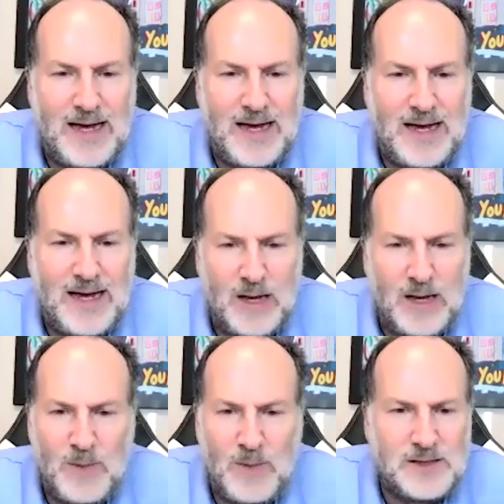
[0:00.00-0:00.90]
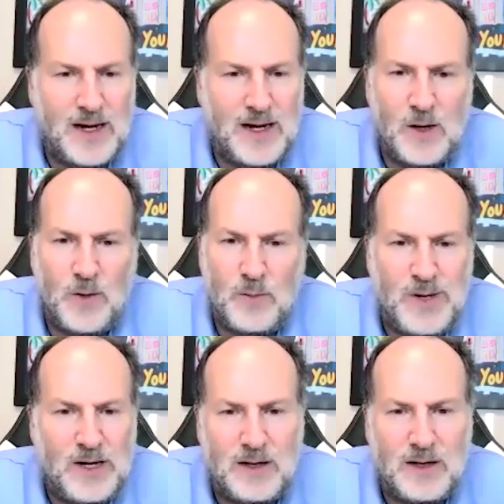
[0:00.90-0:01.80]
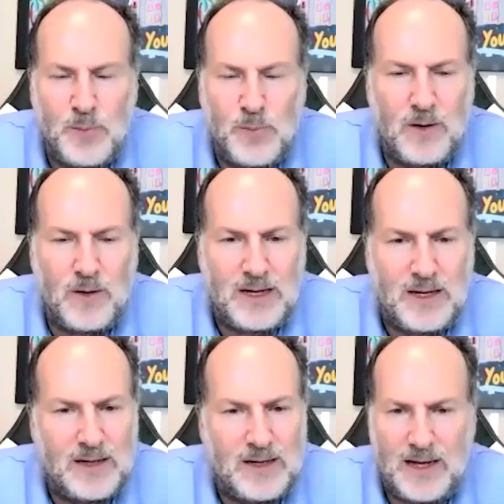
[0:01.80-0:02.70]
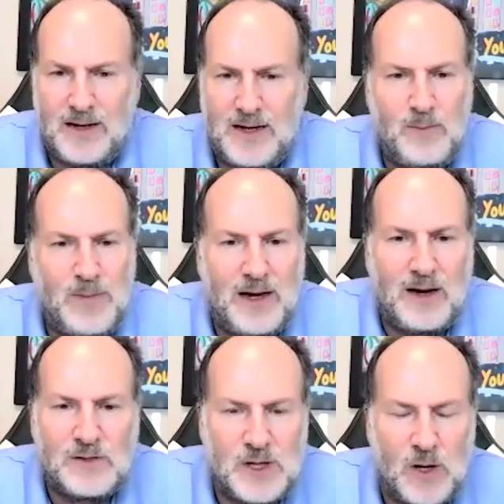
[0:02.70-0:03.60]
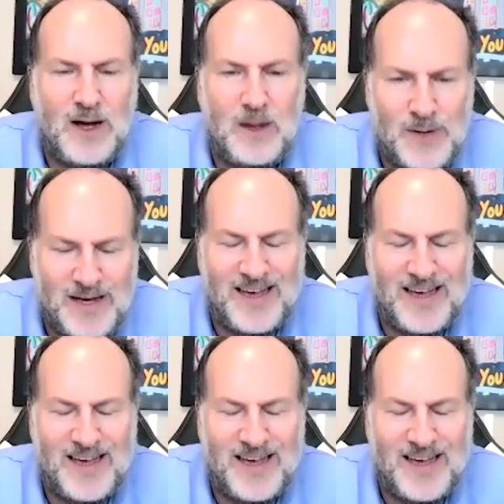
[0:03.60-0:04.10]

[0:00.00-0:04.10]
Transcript: you know, that money's going to go to beer and party, and, and they may never show up.